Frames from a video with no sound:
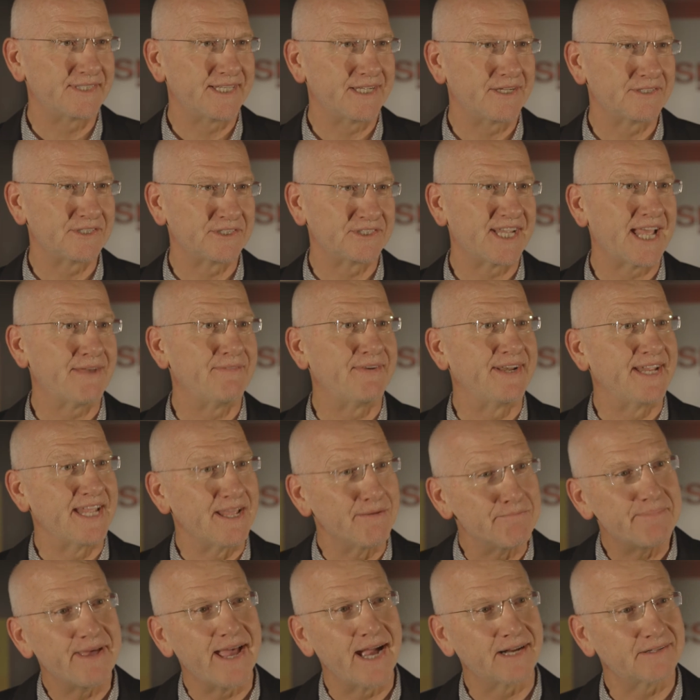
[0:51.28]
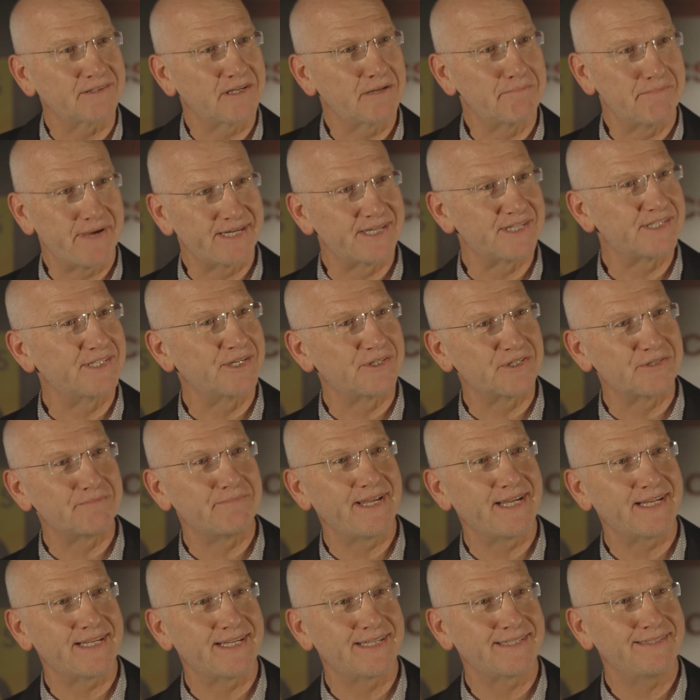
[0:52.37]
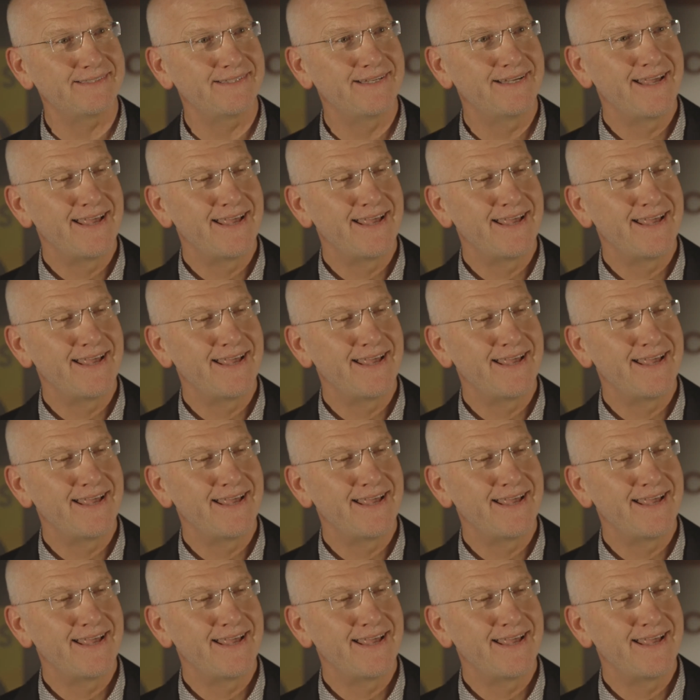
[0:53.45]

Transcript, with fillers: intelligence have an impact on my decision making?